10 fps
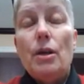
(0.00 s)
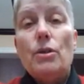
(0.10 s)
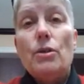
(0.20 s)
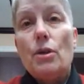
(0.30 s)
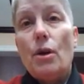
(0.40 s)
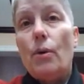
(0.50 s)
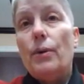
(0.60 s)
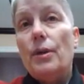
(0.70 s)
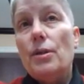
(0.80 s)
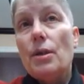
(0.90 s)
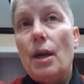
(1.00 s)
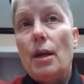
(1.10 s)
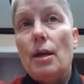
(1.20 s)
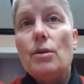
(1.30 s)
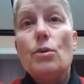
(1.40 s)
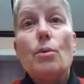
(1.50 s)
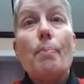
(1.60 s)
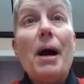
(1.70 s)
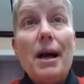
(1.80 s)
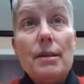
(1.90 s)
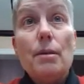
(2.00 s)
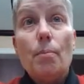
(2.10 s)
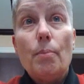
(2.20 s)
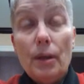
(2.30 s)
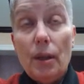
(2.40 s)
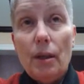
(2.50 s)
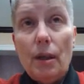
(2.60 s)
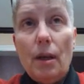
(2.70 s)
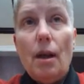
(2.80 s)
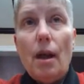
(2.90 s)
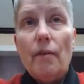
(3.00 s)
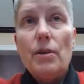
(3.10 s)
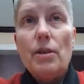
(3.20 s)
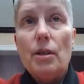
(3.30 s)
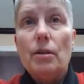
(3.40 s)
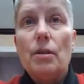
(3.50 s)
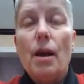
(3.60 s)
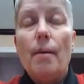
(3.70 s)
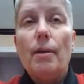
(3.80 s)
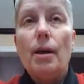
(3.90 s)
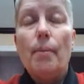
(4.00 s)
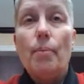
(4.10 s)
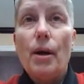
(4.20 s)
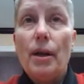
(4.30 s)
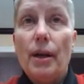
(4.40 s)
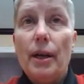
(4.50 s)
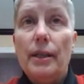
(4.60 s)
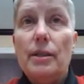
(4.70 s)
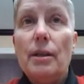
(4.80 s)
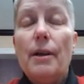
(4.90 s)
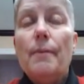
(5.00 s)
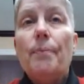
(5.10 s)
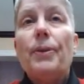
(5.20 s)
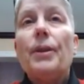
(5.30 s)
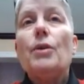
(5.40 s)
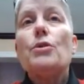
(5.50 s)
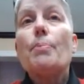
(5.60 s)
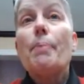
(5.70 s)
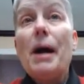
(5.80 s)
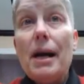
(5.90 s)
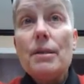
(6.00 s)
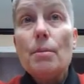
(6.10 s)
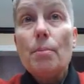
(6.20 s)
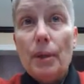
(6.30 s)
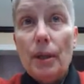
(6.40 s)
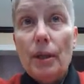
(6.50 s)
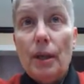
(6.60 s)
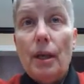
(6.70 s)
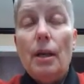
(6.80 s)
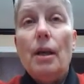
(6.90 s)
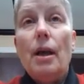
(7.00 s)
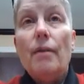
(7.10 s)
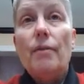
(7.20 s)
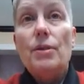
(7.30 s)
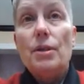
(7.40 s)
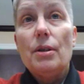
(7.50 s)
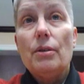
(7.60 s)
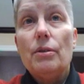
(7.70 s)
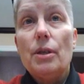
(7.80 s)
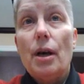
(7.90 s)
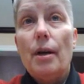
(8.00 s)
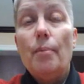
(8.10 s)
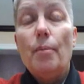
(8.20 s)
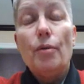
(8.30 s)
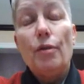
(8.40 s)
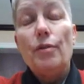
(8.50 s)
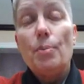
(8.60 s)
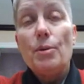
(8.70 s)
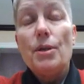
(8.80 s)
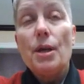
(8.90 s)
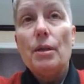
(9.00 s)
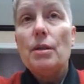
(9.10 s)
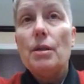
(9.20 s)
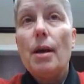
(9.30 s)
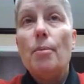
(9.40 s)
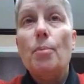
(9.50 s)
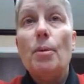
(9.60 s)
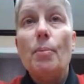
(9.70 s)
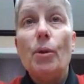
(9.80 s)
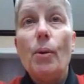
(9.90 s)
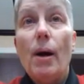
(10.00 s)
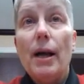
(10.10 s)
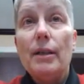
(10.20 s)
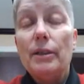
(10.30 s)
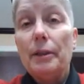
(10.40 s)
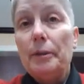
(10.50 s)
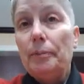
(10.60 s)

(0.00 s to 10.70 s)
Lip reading: So in this case, there's a possibility every single time they'll have brown eyes. And there's a possibility every single time, or 50% of the time, it'd be blue eyes.